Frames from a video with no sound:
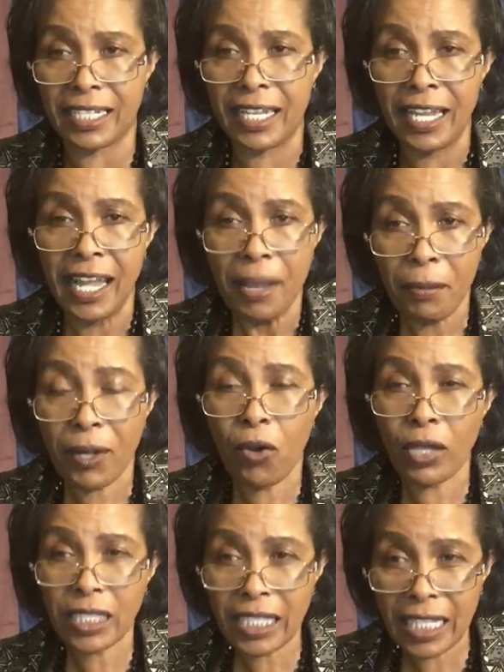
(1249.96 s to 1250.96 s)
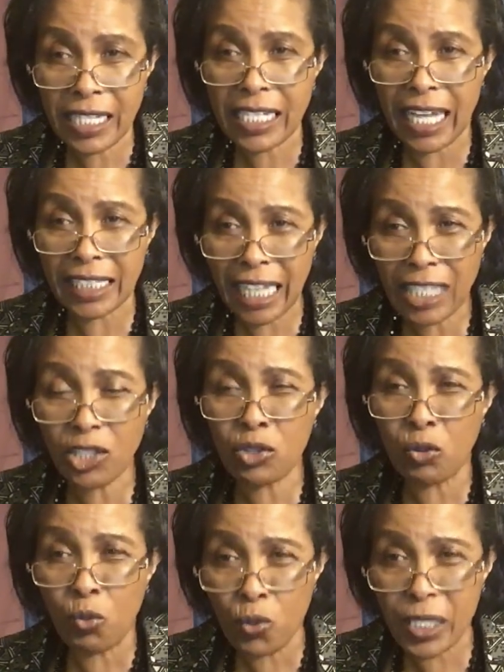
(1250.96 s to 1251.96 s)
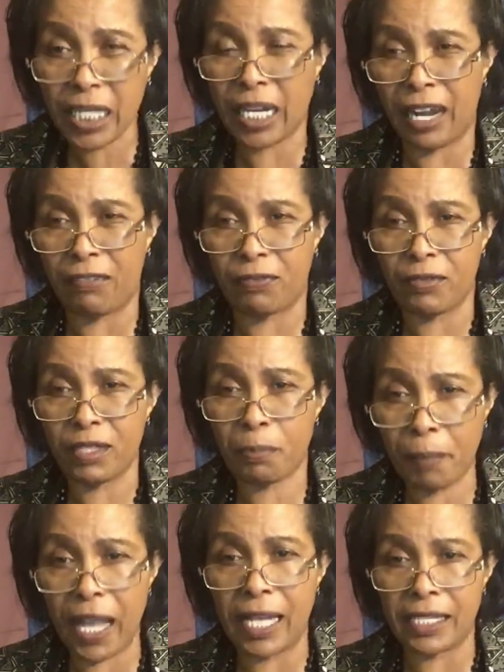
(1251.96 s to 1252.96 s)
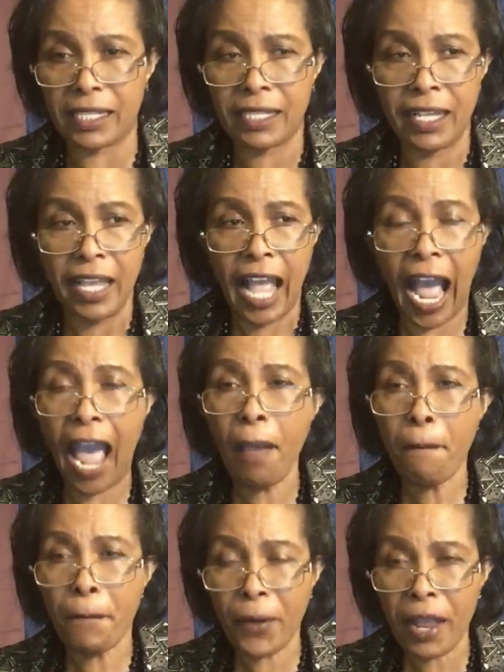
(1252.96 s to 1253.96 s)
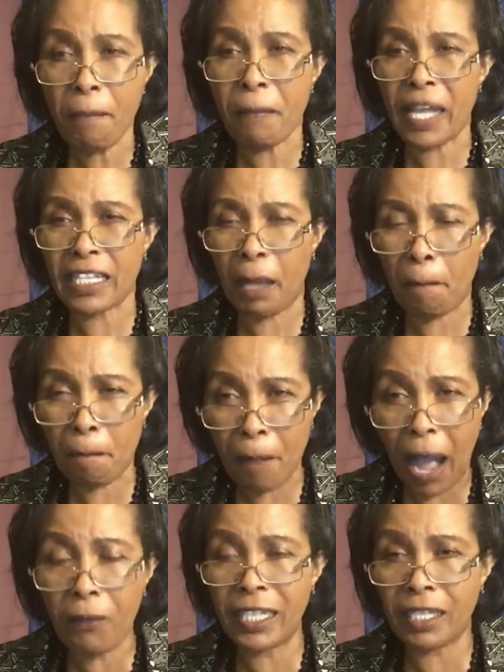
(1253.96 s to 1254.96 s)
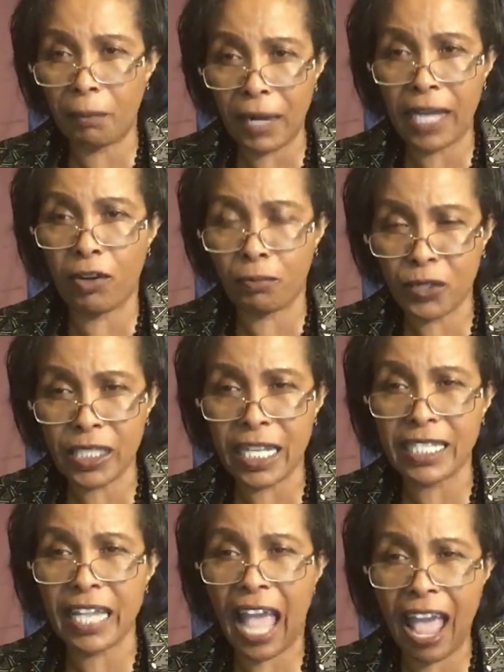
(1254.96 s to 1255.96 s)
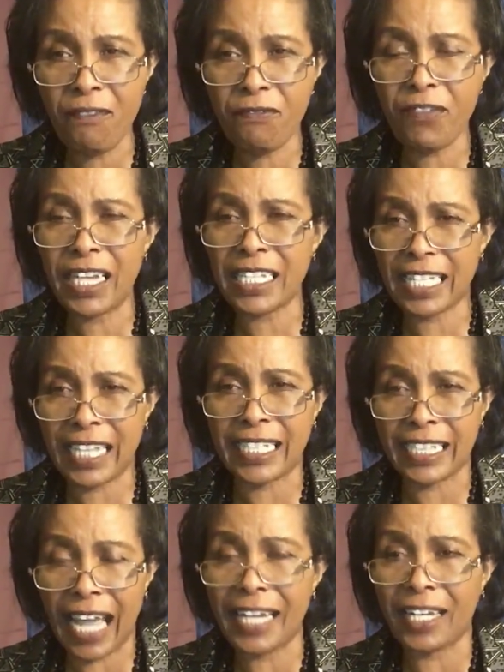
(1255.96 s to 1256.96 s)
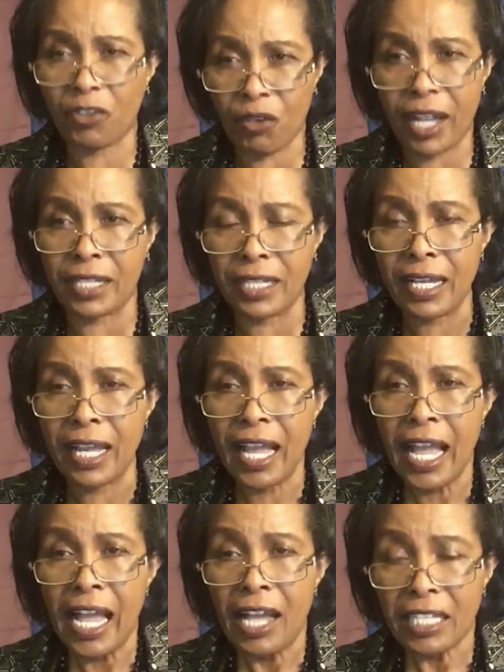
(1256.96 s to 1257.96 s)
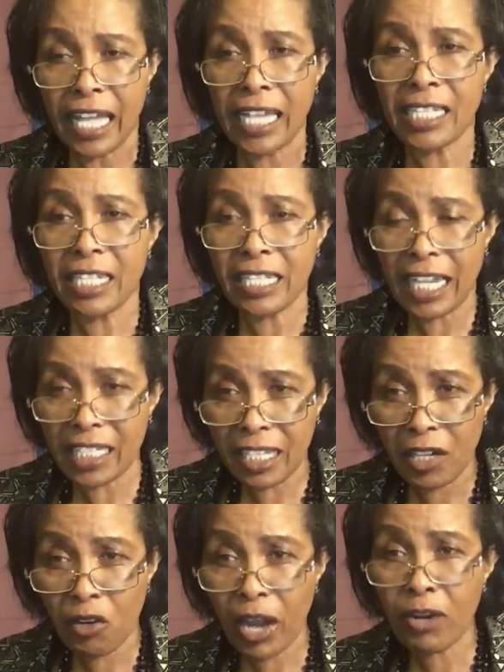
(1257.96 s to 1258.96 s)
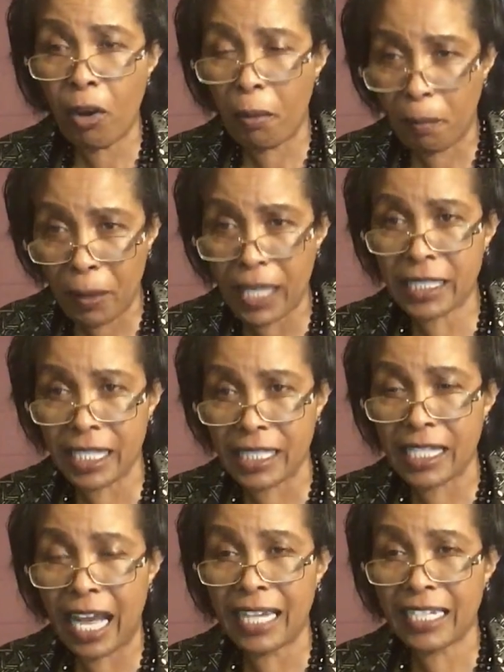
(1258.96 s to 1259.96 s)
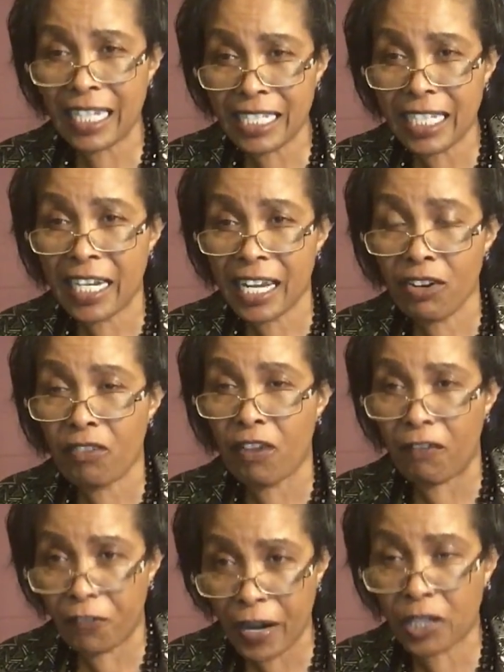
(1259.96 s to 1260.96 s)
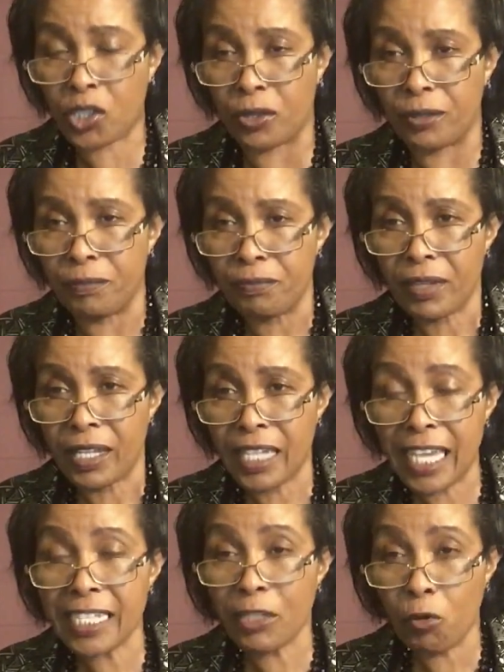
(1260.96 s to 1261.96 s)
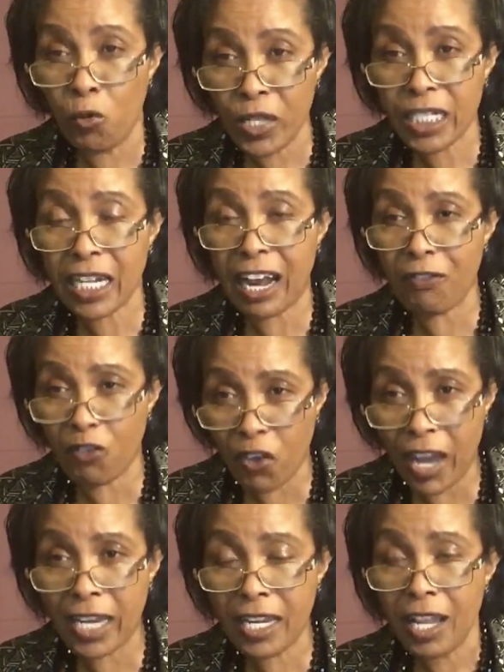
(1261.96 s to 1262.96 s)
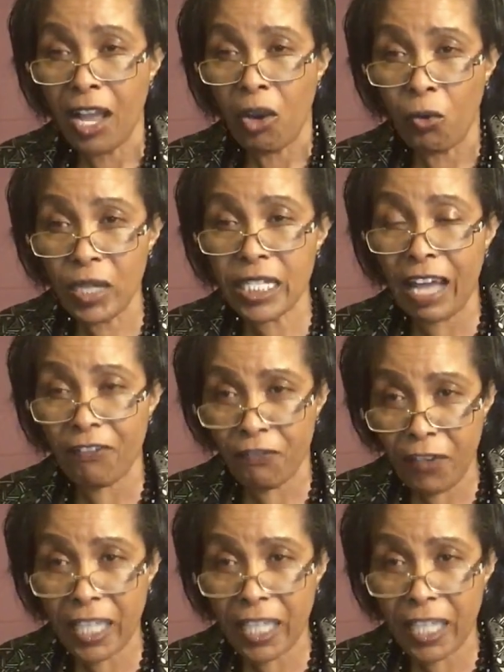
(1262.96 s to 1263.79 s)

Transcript: Because it is attached to witchcraft spells. I pray by the power and the blood of Jesus, every satanic rain, there is the rain of blessings and there is the rain of affliction. There is witchcraft rain which affect